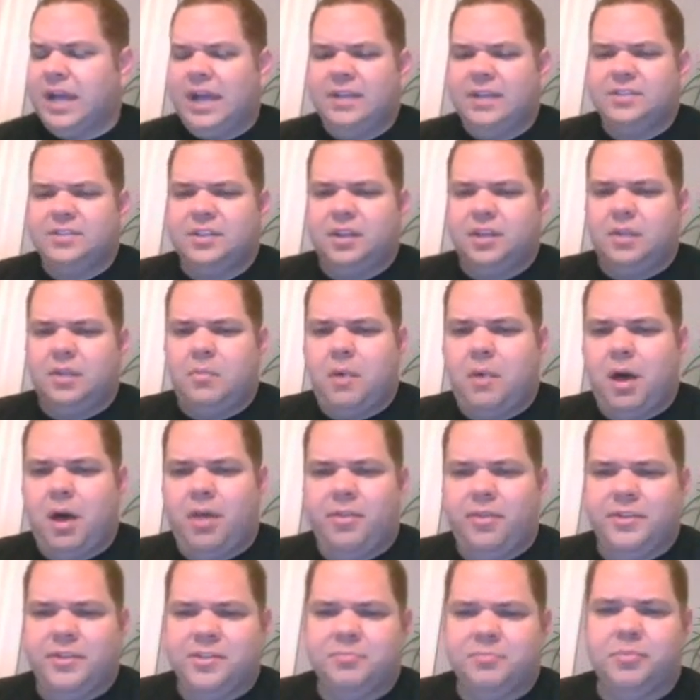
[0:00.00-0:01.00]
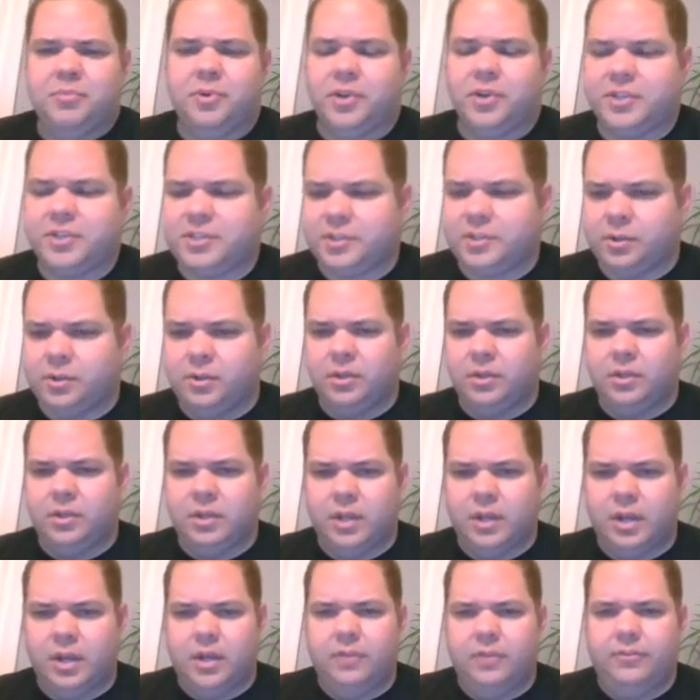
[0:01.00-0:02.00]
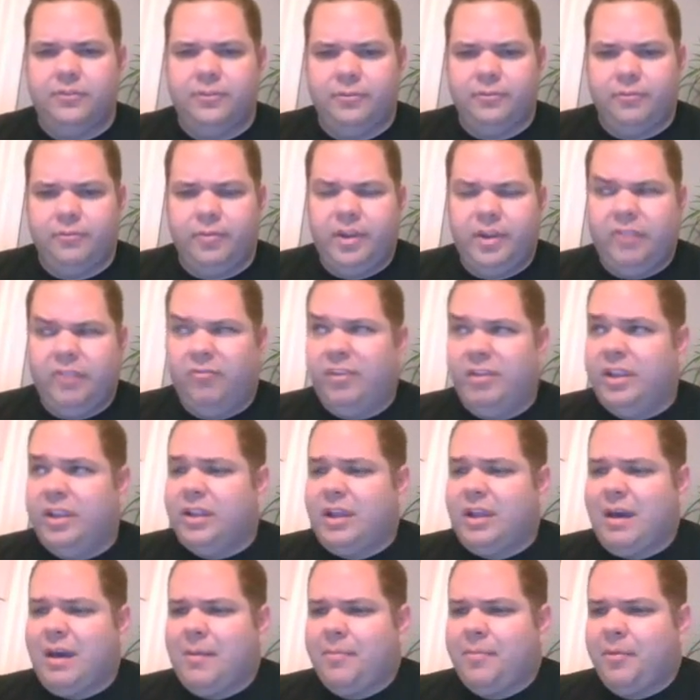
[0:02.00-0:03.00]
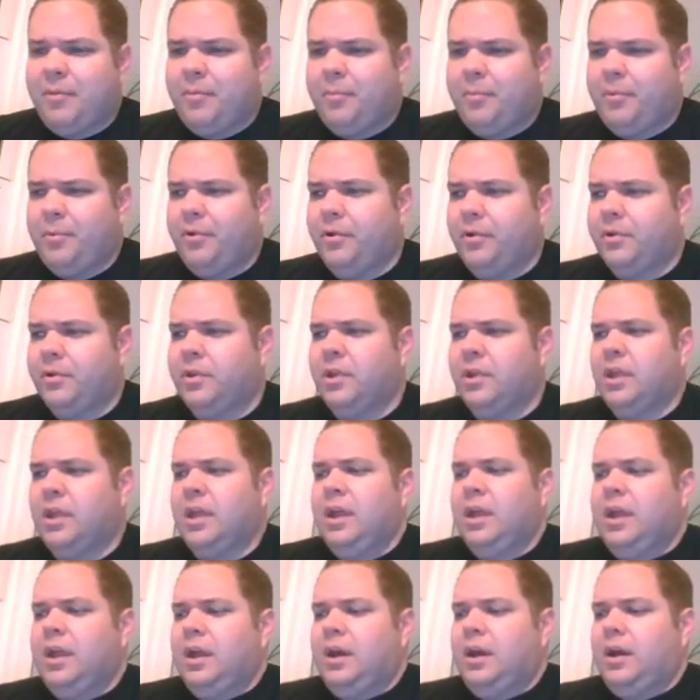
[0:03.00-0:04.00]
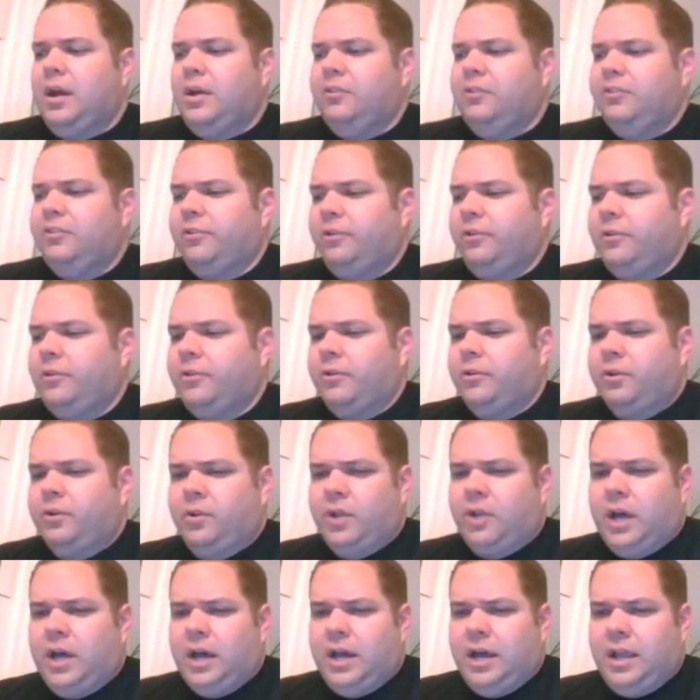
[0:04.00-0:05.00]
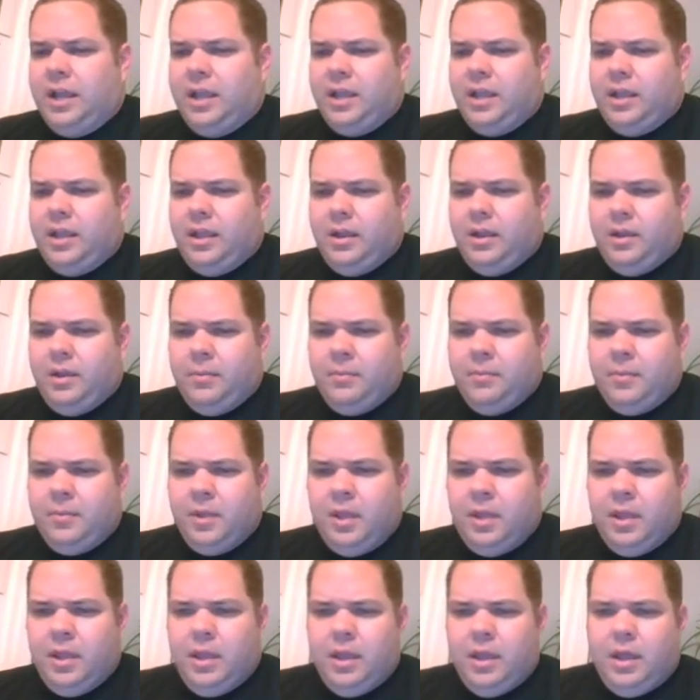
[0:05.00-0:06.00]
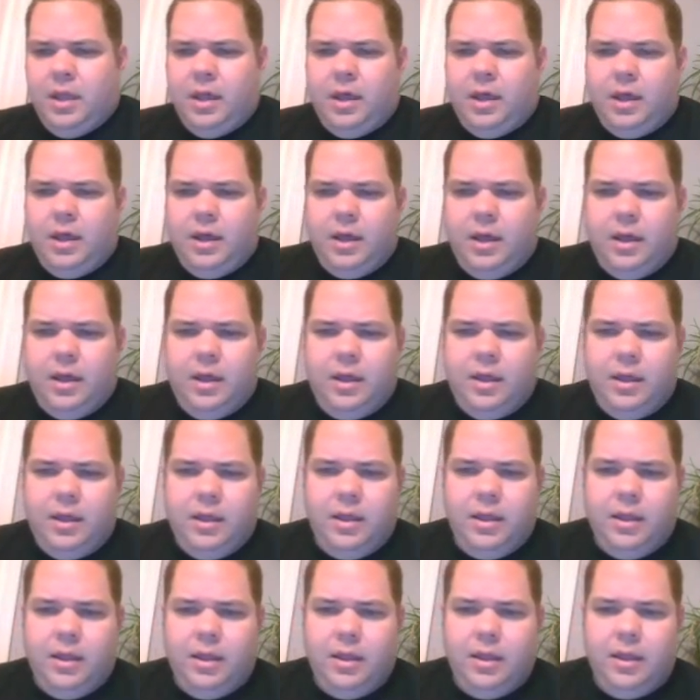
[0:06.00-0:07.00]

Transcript: asking about this book. So to recap the book, Turtle Girl, uh,